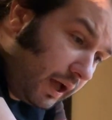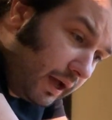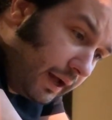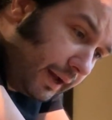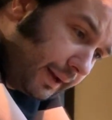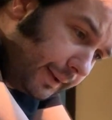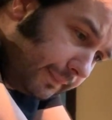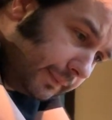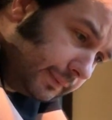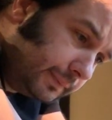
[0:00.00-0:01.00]

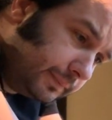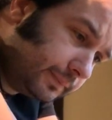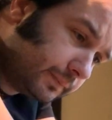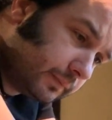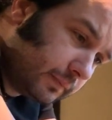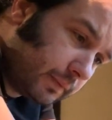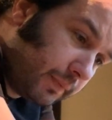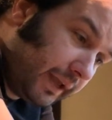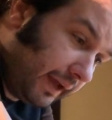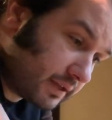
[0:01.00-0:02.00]
Um,
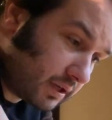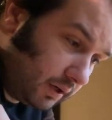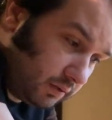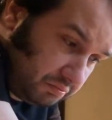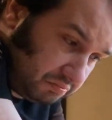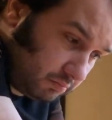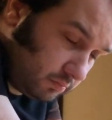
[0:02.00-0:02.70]
but yeah, so